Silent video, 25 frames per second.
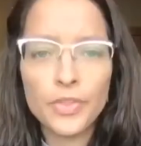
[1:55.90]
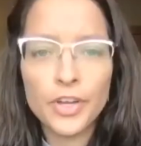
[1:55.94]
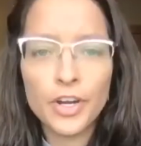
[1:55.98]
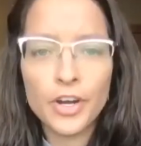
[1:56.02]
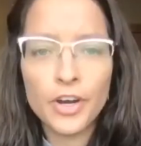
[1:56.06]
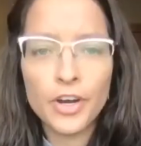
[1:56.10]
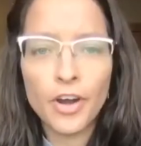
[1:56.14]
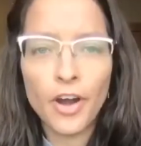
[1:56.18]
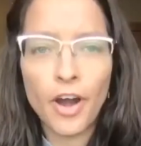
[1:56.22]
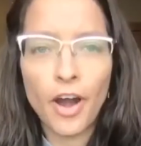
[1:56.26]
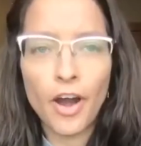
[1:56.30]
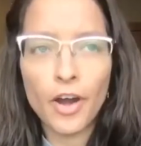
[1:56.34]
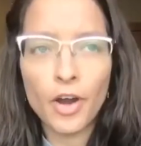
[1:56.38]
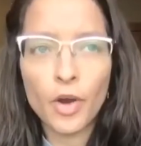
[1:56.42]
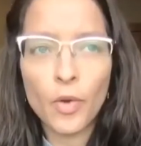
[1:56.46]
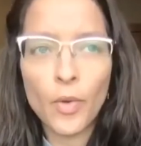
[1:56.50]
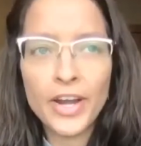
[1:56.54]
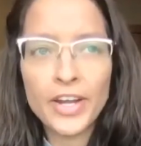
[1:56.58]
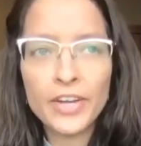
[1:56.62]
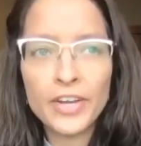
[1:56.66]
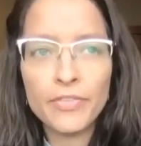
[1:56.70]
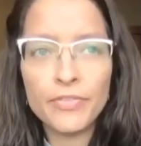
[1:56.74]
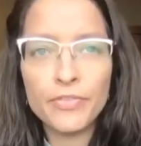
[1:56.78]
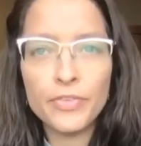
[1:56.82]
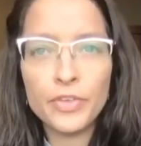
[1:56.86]
there are
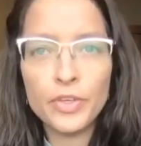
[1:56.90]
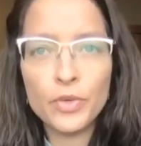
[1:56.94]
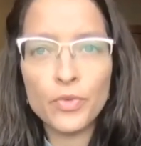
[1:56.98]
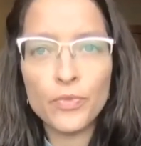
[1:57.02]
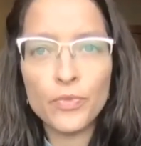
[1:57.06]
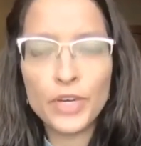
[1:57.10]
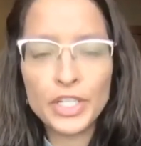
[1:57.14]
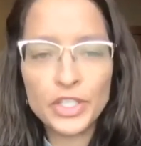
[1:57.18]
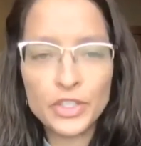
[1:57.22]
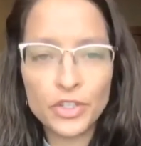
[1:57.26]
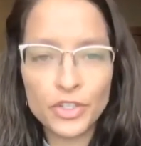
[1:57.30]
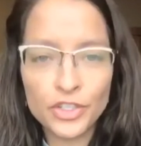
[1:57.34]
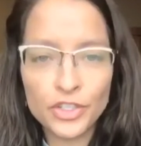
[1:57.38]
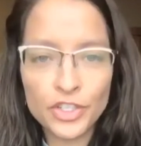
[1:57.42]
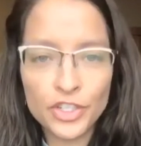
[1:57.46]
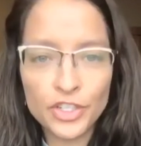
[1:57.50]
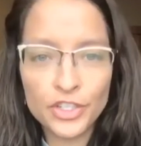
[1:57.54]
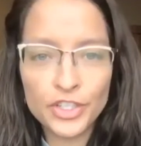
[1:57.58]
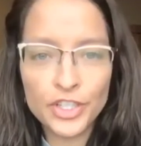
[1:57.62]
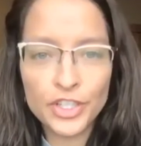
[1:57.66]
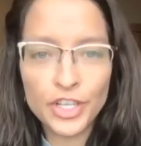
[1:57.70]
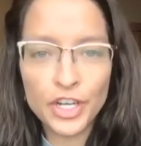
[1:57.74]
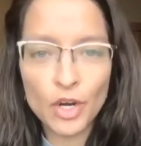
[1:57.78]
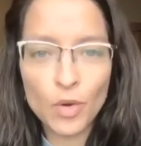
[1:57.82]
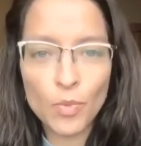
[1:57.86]
quite a few researchers
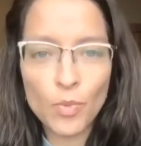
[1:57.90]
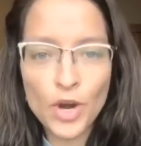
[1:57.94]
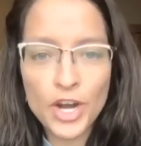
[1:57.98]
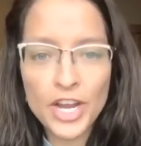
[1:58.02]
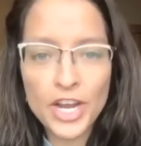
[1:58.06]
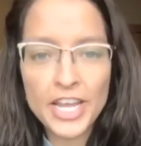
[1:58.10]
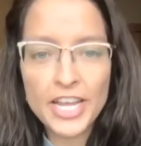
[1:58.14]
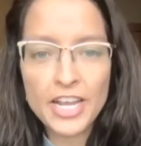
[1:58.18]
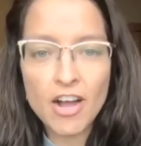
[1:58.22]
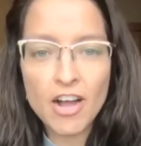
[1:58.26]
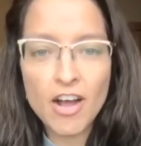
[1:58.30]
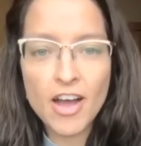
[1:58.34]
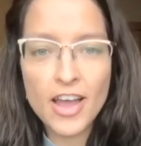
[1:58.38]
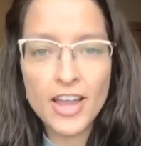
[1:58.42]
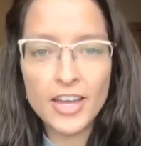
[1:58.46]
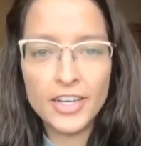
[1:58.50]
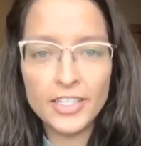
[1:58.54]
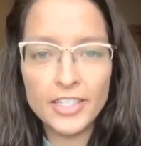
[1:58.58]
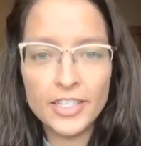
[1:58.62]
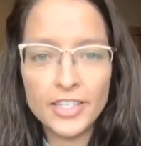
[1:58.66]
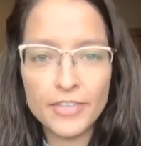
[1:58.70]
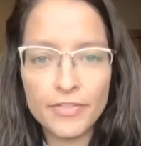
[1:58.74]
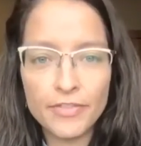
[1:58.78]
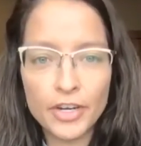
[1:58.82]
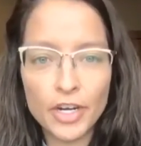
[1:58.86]
that are working on
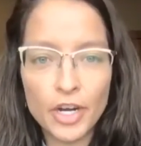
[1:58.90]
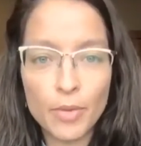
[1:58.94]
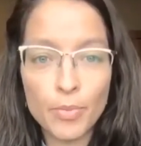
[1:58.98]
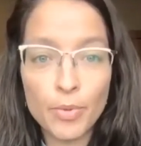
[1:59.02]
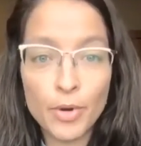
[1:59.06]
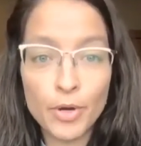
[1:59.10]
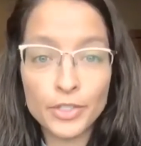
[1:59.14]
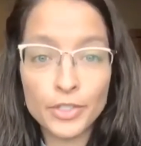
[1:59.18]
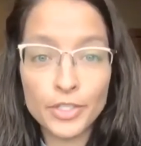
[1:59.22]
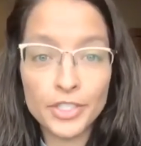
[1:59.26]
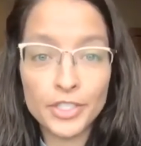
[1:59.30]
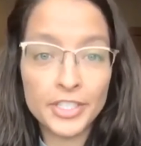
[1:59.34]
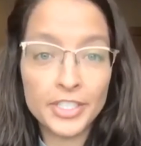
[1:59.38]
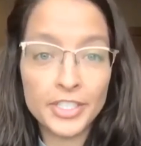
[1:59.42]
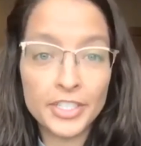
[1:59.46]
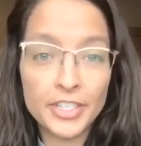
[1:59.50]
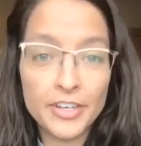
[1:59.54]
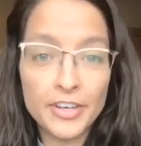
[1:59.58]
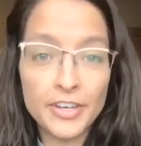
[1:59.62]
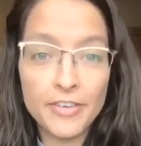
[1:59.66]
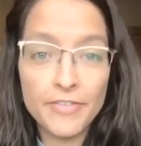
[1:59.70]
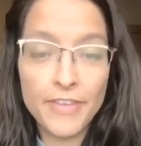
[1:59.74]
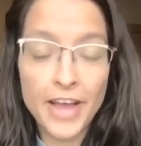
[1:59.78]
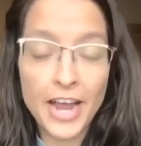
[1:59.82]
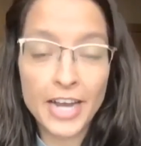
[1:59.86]
different approaches
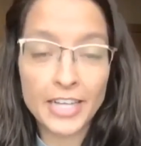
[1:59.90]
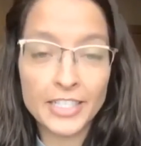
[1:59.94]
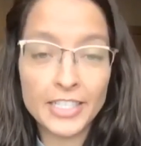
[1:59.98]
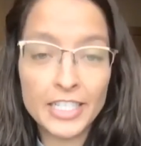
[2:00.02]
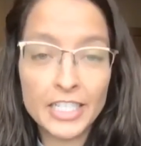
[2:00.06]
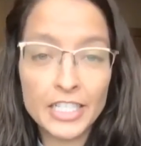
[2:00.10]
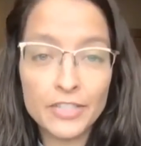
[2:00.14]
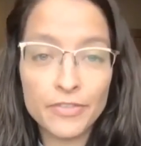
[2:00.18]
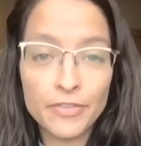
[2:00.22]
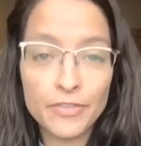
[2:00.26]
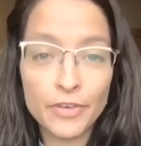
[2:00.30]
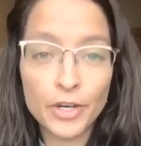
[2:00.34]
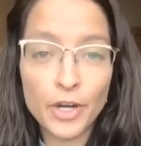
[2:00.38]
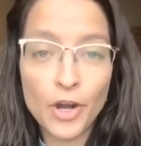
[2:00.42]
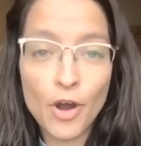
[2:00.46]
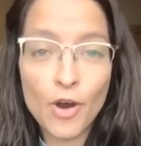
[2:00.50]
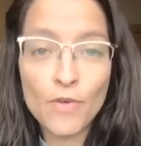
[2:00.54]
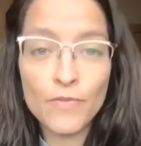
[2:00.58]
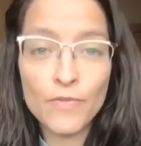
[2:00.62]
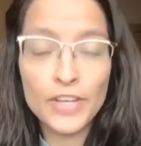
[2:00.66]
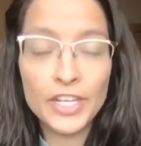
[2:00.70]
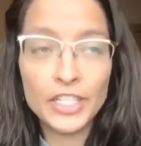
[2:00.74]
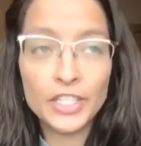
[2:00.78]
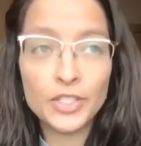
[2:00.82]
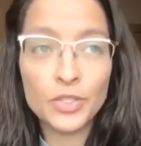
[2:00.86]
to vaccines for
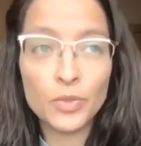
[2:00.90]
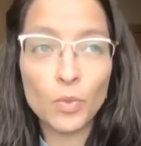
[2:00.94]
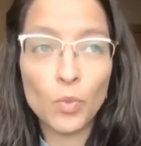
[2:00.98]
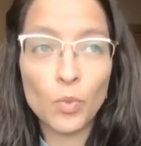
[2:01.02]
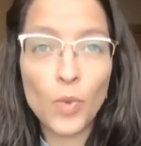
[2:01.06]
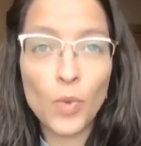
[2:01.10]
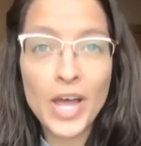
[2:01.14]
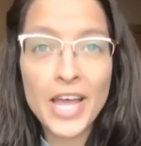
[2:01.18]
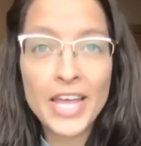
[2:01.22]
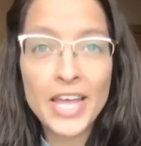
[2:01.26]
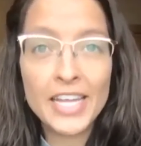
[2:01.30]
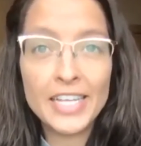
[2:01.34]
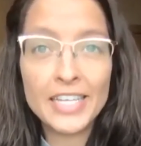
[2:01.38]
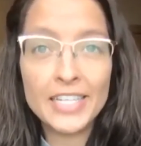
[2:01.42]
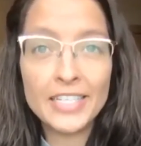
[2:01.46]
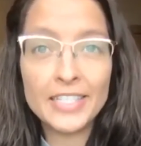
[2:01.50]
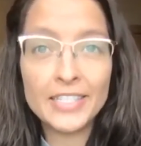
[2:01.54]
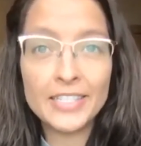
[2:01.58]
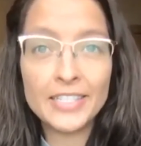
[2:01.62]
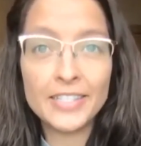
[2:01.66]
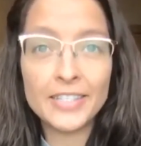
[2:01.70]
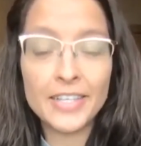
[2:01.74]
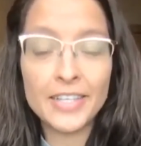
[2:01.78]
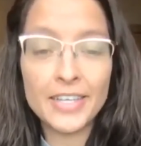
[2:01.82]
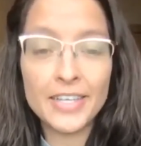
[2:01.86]
COVID. So what
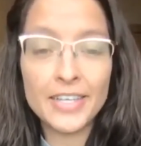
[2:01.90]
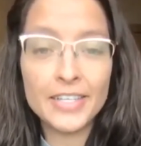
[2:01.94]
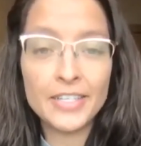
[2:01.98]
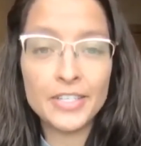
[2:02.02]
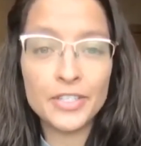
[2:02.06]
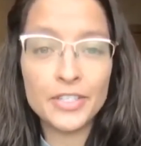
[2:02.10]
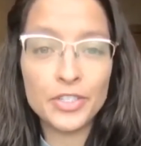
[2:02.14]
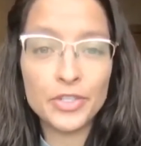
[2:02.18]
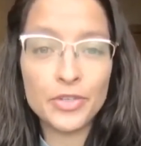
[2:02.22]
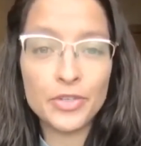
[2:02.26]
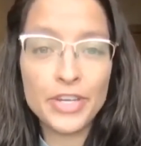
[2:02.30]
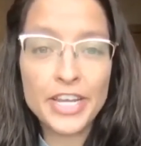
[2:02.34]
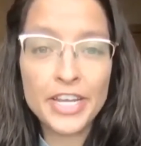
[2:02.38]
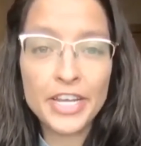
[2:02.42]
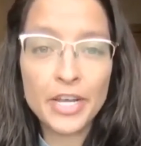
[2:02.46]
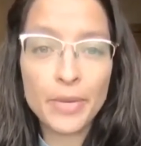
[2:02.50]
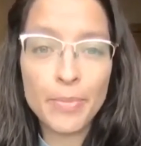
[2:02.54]
is unique